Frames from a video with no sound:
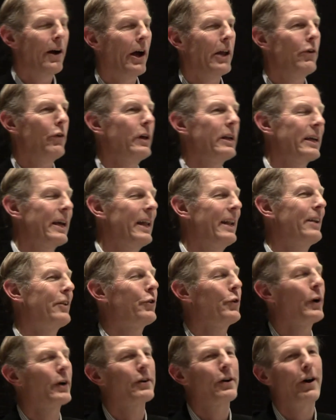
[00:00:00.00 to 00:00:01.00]
Now, I don't want to get
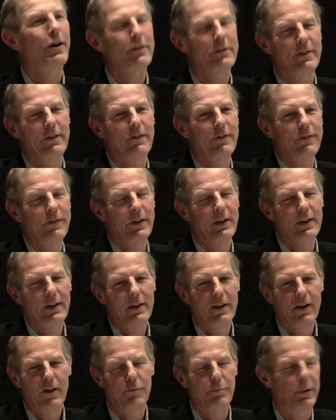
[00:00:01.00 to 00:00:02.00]
into a cult of,
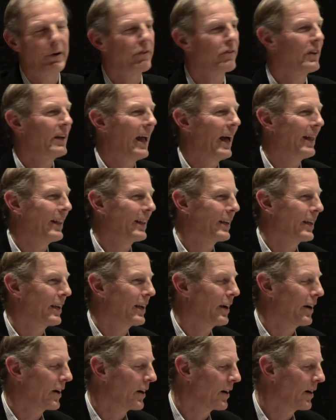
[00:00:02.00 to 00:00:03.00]
of
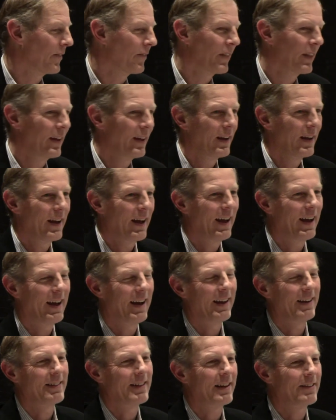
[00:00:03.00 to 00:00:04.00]
personality here.
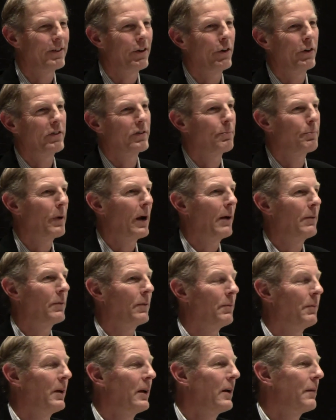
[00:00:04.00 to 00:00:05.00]
Uh, that's always a
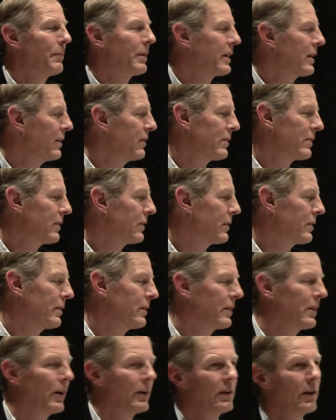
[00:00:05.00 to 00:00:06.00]
problem, because
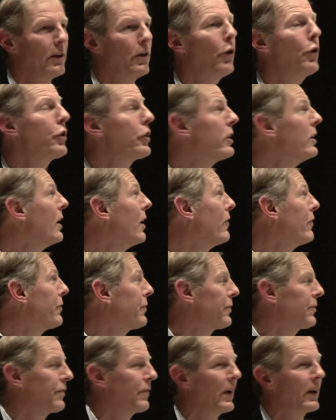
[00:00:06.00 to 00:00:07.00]
the, the notion
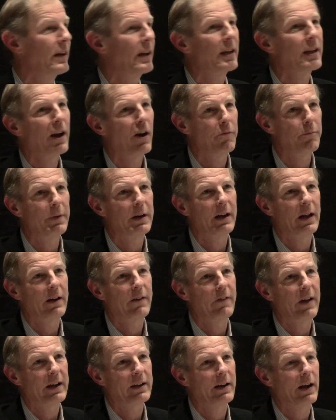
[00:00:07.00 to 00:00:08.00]
of funding government
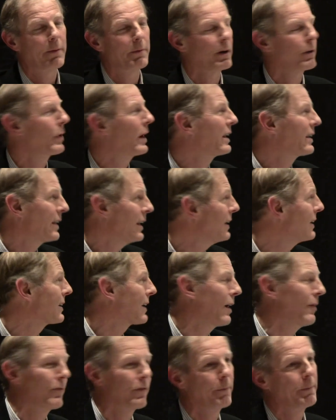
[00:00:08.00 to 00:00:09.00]
out of economic rent didn't
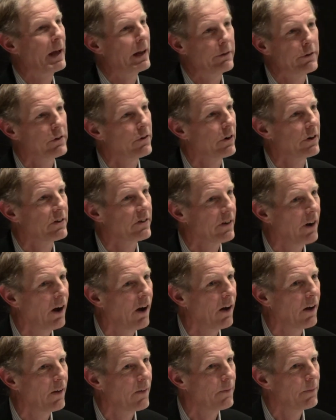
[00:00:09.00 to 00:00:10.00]
come from Henry George at
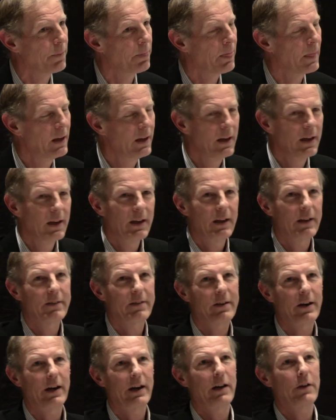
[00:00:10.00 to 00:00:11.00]
all.
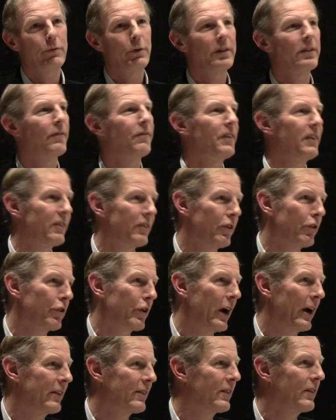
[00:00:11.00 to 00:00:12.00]
It started with the
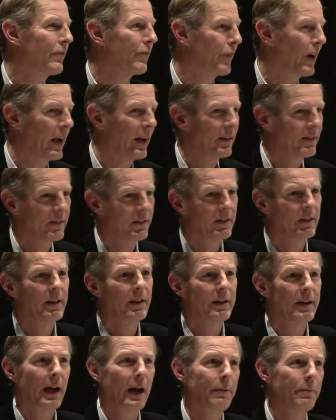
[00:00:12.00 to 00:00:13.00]
physiocrats in France in
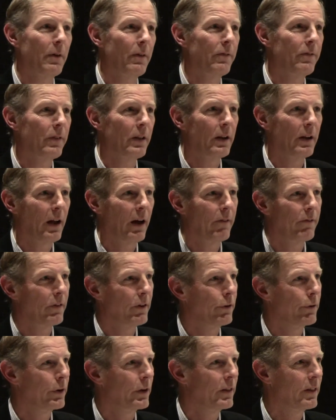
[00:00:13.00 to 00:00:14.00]
the time of, the, of
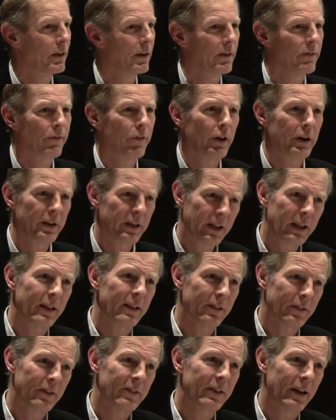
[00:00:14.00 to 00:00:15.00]
Louis the
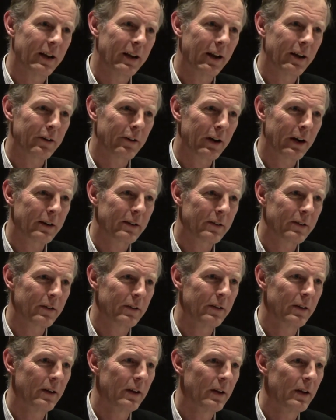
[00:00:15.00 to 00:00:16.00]
fourteenth. Was that not correct,
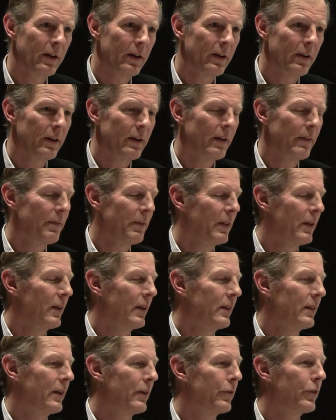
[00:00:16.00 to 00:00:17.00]
Sue?
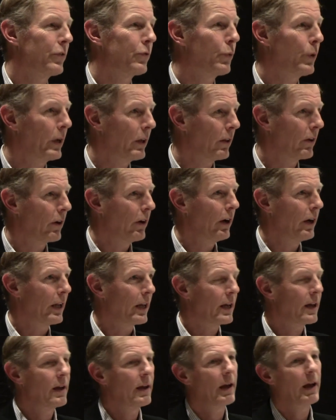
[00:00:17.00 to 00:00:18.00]
It was real
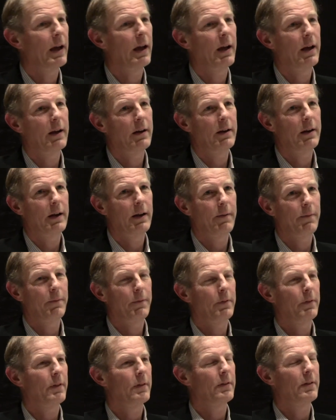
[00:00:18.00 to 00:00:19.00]
early, and
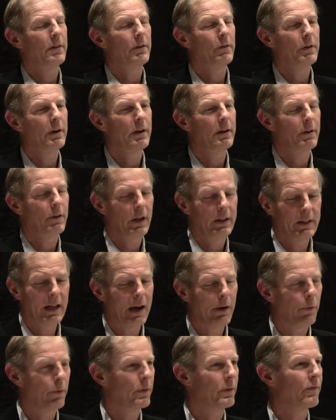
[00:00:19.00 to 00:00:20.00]
um, the only,
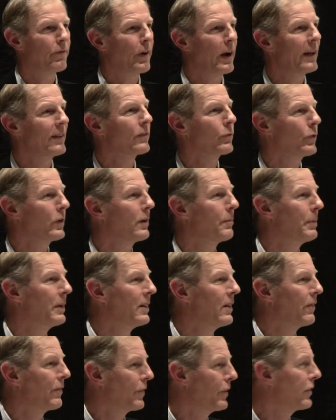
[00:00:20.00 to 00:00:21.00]
that, France would have
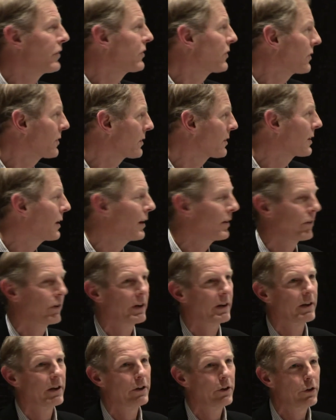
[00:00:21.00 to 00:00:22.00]
been the first
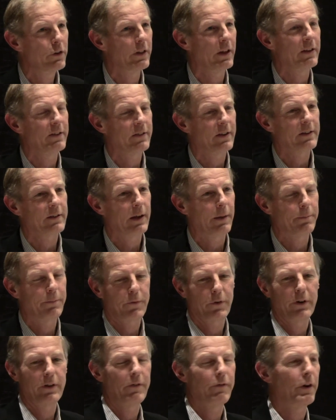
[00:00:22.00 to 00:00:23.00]
country to do this,
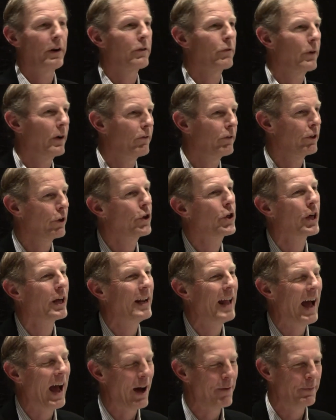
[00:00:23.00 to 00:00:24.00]
except for the French
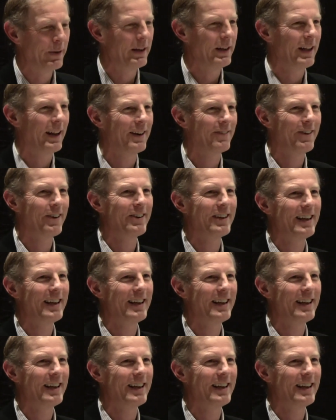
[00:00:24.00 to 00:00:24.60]
Revolution happened and